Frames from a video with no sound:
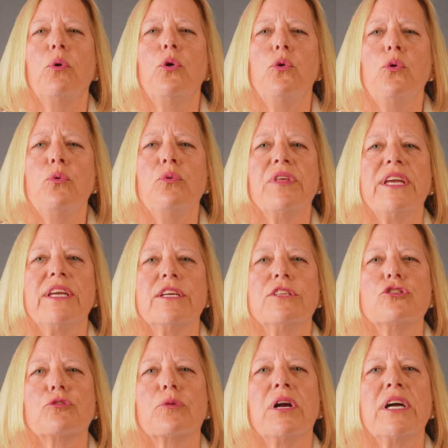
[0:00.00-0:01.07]
who they can
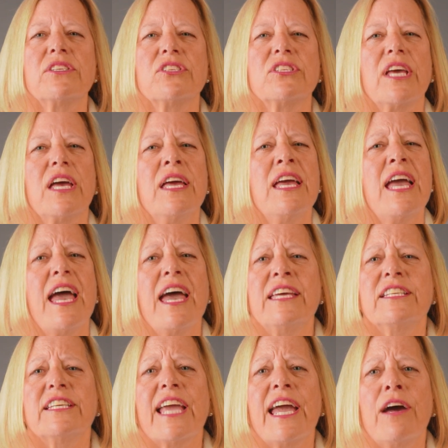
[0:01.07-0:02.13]
trust
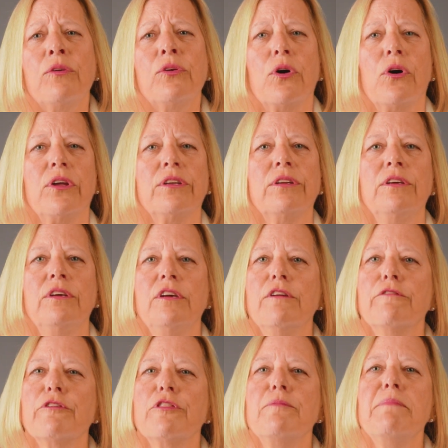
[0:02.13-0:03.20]
and count on
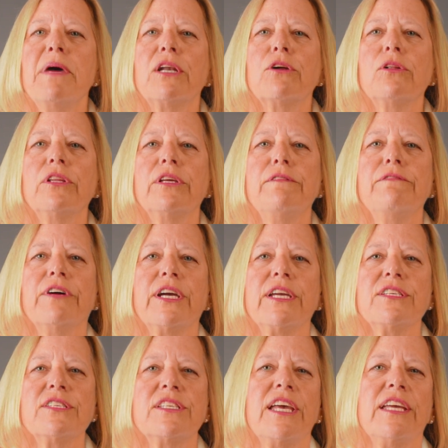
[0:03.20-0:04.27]
for the medical
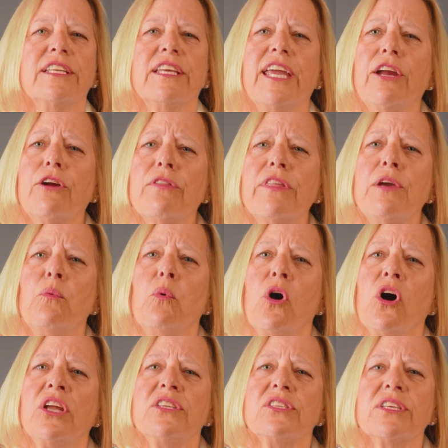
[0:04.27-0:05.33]
advice and care they
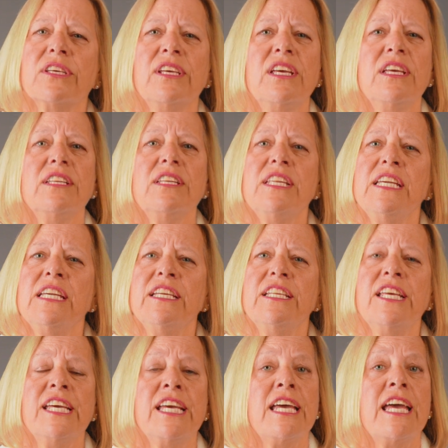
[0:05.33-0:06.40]
want,
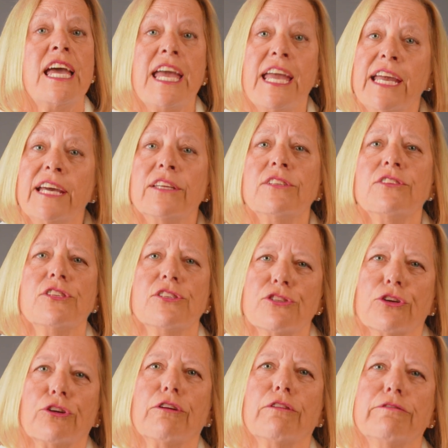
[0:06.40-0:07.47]
need, and
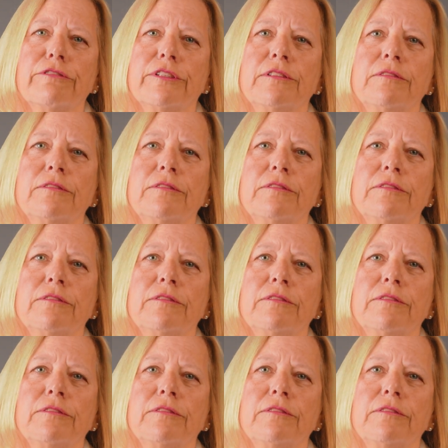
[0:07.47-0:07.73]
deserve.